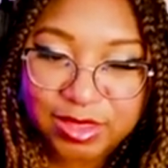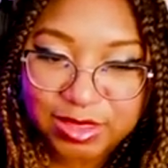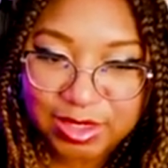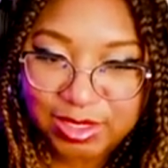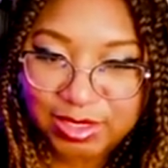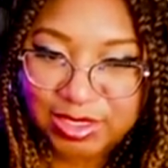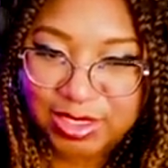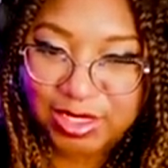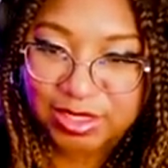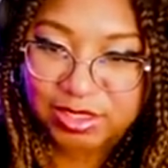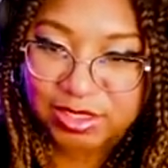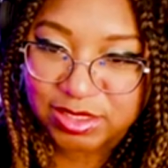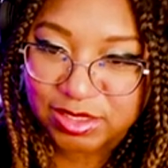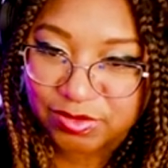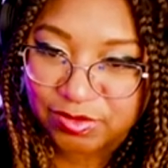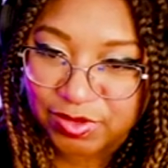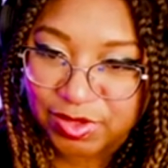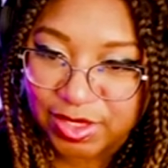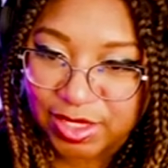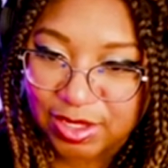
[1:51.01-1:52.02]
That's
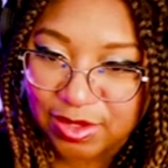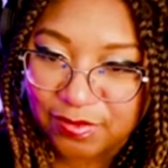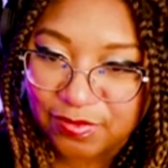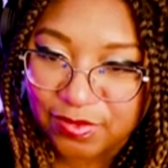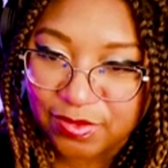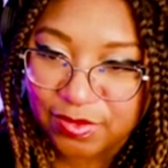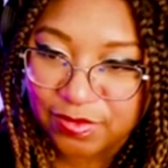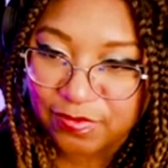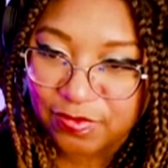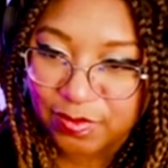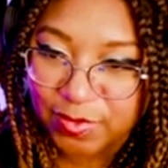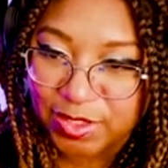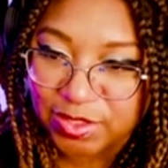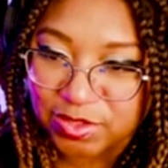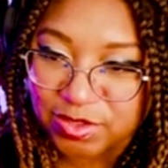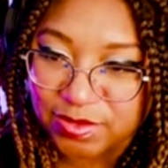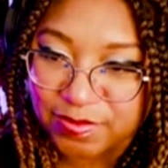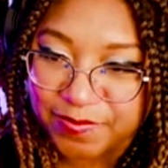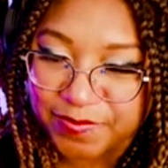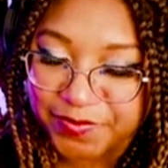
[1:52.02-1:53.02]
actually really helpful
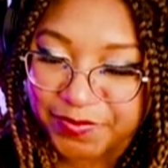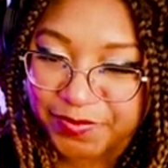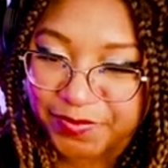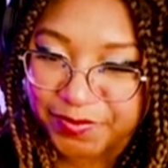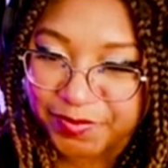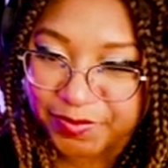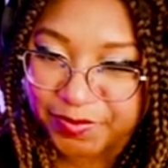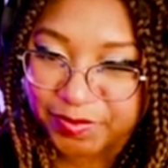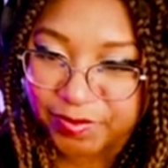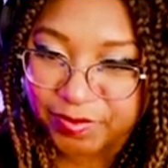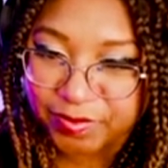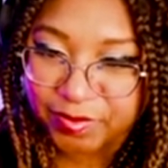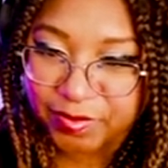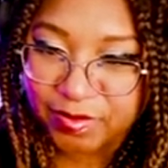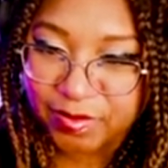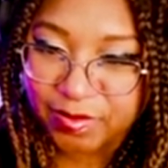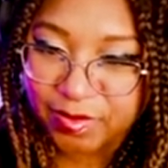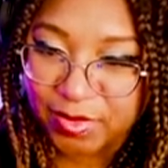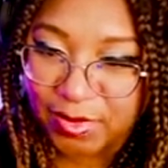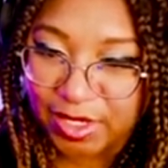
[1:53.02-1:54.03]
information.
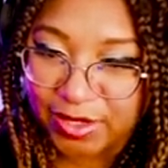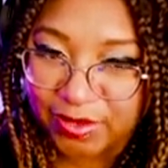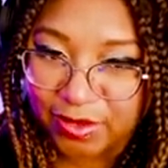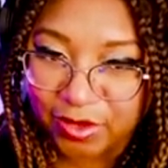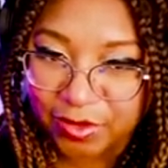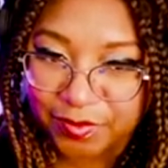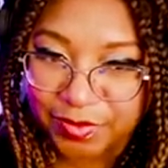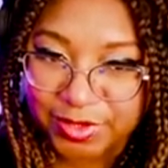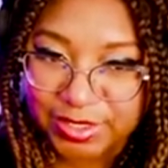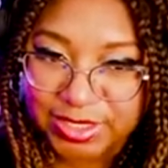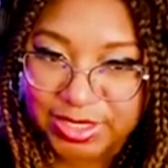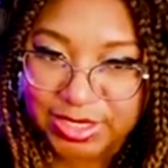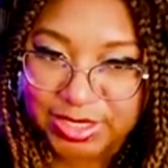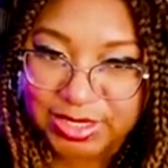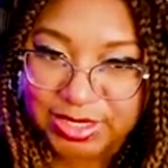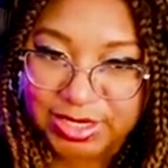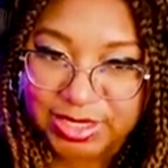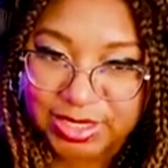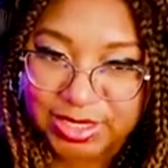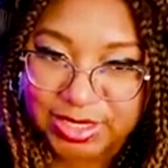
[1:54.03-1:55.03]
Let's hope this
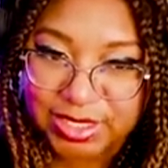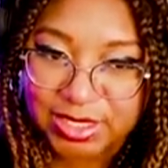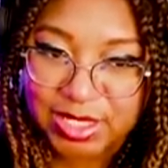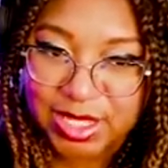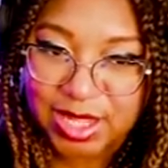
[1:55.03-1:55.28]
hits.